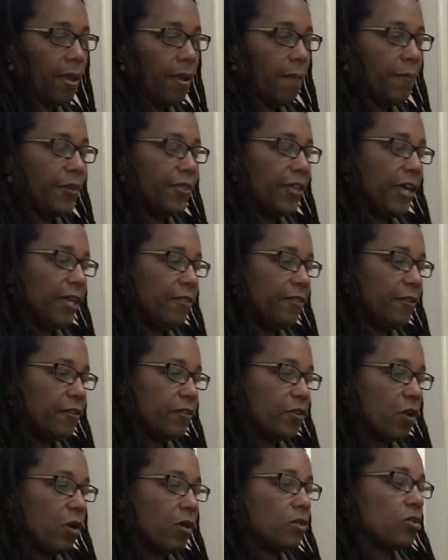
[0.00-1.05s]
But then
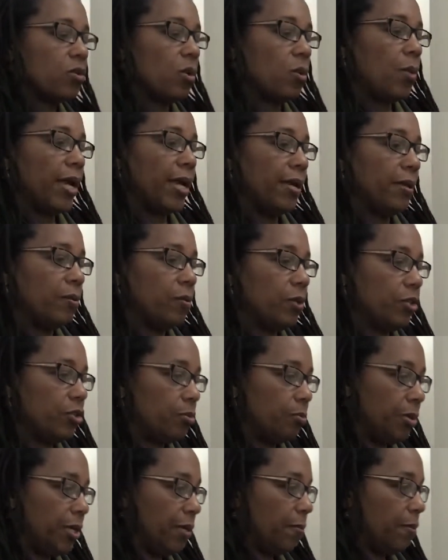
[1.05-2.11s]
there's also a way in which
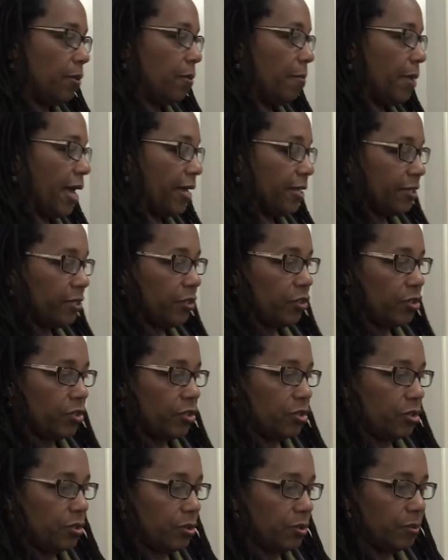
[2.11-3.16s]
people manage
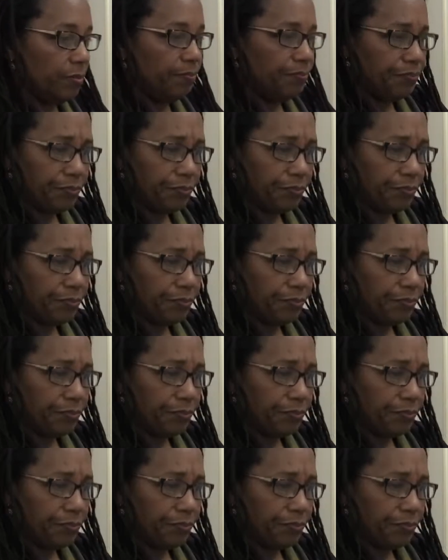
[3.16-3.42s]
to